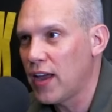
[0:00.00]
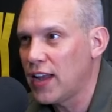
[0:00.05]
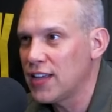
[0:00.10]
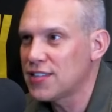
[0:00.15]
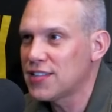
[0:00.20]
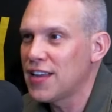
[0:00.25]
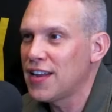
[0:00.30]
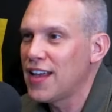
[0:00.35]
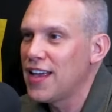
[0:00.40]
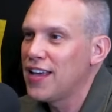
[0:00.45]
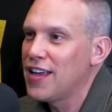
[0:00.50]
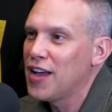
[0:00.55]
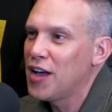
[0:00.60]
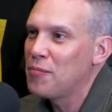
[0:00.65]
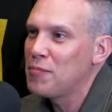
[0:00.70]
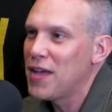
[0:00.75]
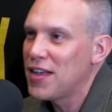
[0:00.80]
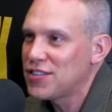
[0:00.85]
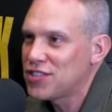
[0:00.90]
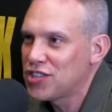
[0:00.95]
I sent a
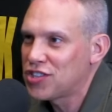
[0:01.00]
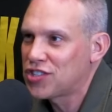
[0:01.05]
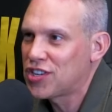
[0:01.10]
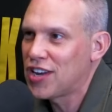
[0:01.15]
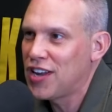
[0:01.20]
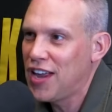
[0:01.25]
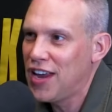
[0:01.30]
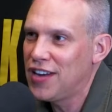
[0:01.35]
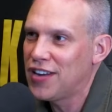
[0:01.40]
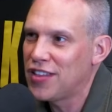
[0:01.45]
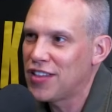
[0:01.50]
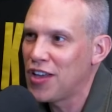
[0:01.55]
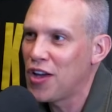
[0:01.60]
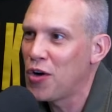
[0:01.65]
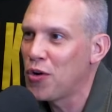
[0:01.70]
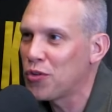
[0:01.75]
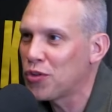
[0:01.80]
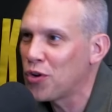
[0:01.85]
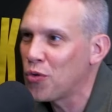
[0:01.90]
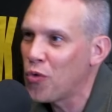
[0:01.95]
message today to the
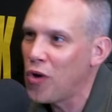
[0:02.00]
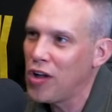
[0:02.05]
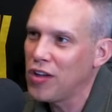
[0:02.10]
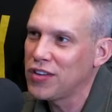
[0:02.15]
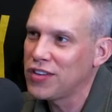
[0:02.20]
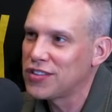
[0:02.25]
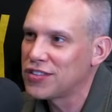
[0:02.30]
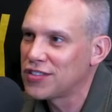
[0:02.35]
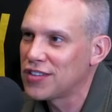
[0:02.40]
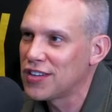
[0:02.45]
owner of Wally's.